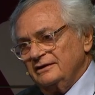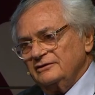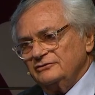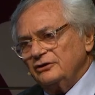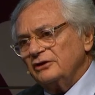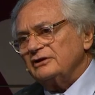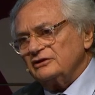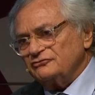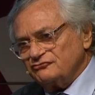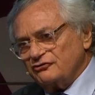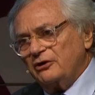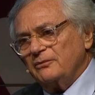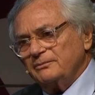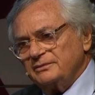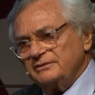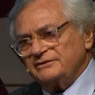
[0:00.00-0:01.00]
Donald
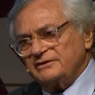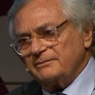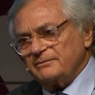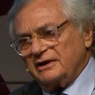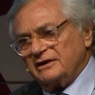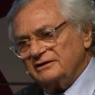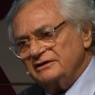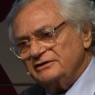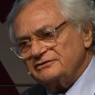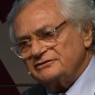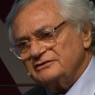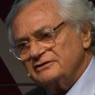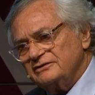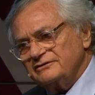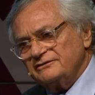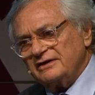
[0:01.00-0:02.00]
Trump is a
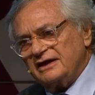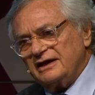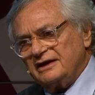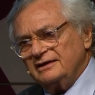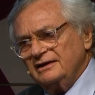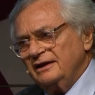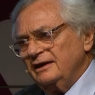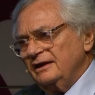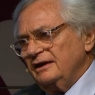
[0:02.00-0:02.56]
practitioner of that.